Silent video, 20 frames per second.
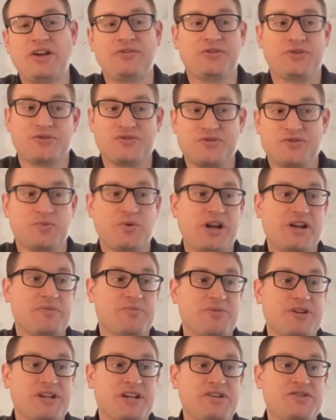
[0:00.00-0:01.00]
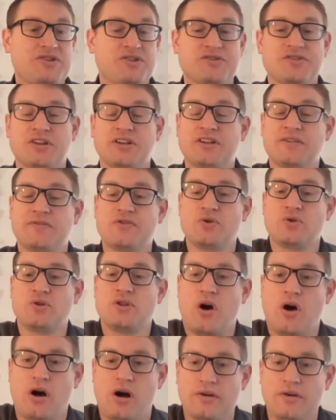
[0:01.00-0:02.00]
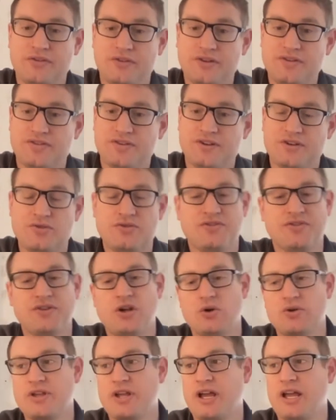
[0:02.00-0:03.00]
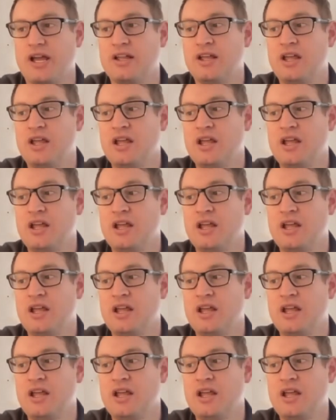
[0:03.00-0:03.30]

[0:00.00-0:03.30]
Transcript: or recommendations, like if you're in the off season and you say, okay,